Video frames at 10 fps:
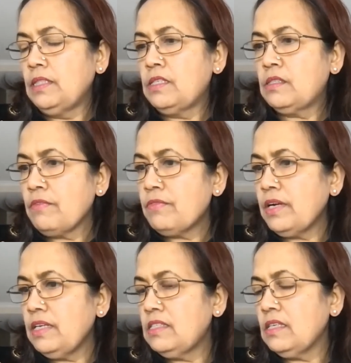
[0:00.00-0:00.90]

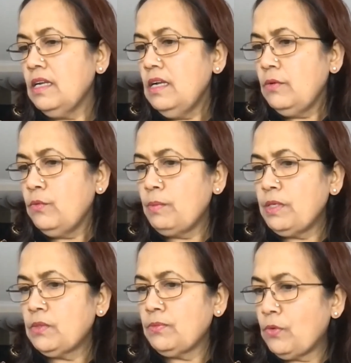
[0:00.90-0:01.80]
suffrage,
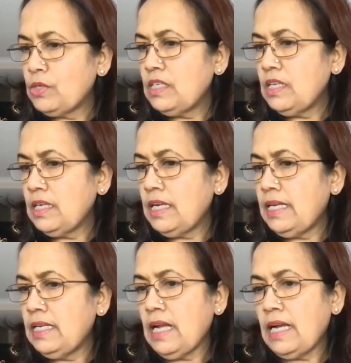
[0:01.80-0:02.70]
women's voting.
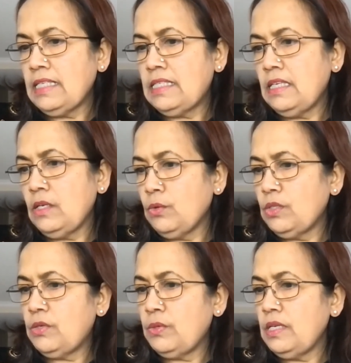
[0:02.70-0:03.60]
In
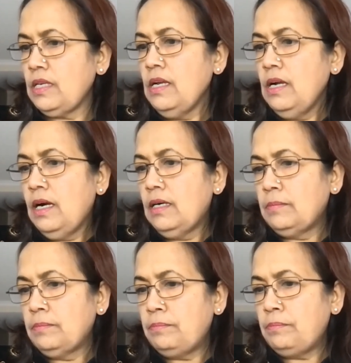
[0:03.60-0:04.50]
1903,
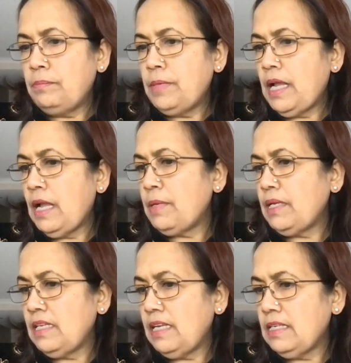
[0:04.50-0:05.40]

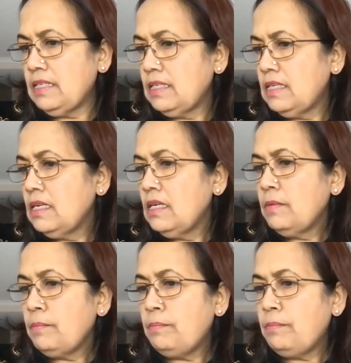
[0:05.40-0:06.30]
Emmeline
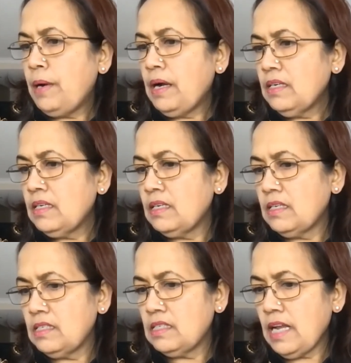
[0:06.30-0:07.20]

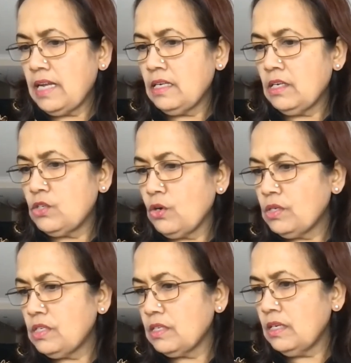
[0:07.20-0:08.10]
Pankhurst and her
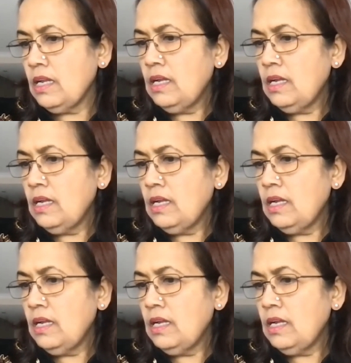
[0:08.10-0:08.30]
daughter,